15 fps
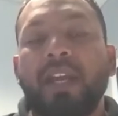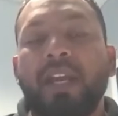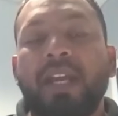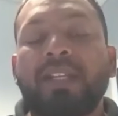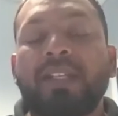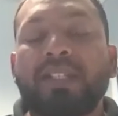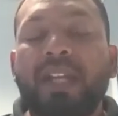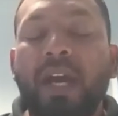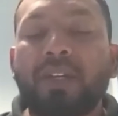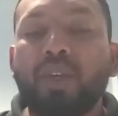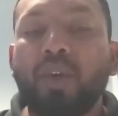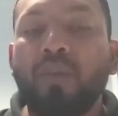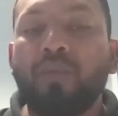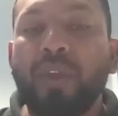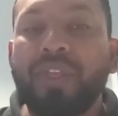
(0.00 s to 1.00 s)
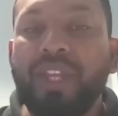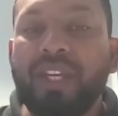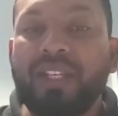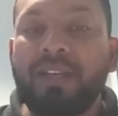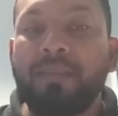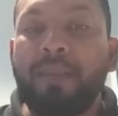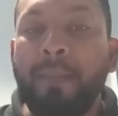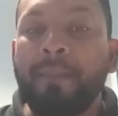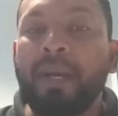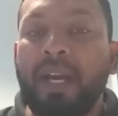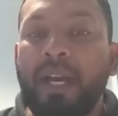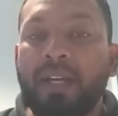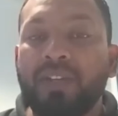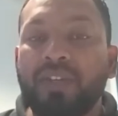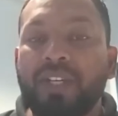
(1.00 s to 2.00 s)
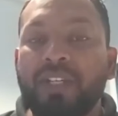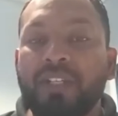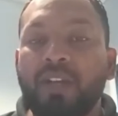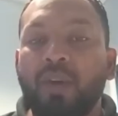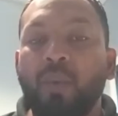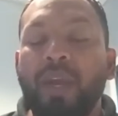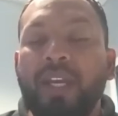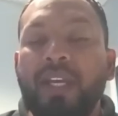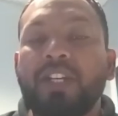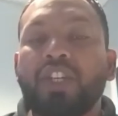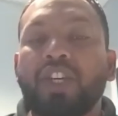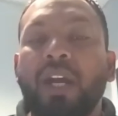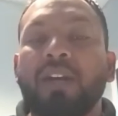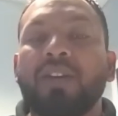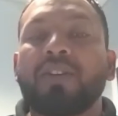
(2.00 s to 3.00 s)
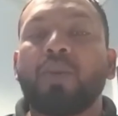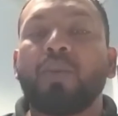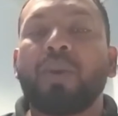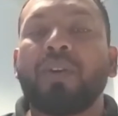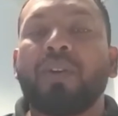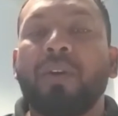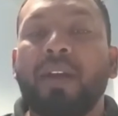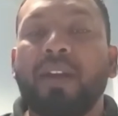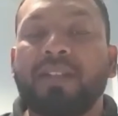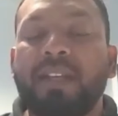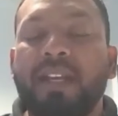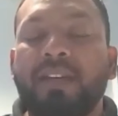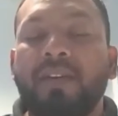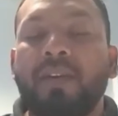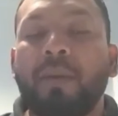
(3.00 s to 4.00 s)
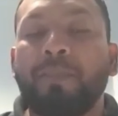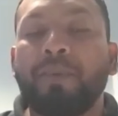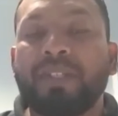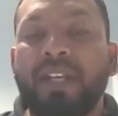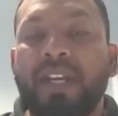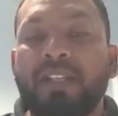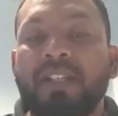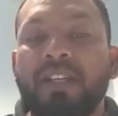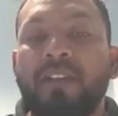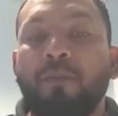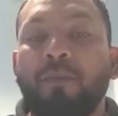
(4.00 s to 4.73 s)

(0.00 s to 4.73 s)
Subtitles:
It started off with 30 member countries, where each country would send a representative